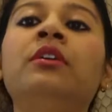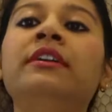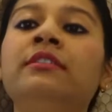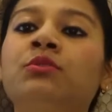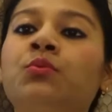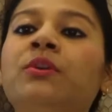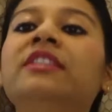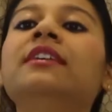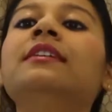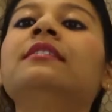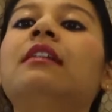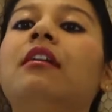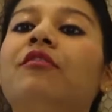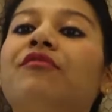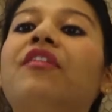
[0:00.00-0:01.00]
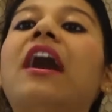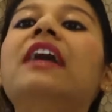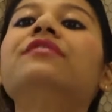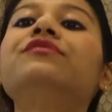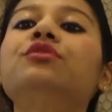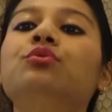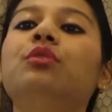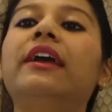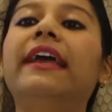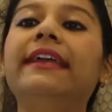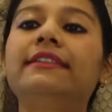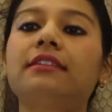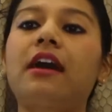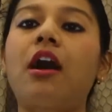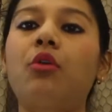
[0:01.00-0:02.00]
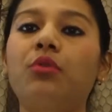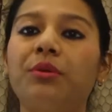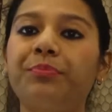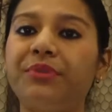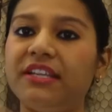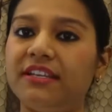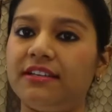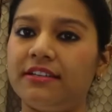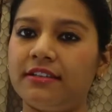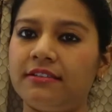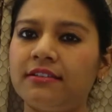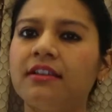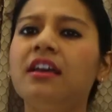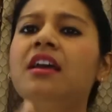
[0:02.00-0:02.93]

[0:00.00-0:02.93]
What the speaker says: is within a 5 to 8 hour period.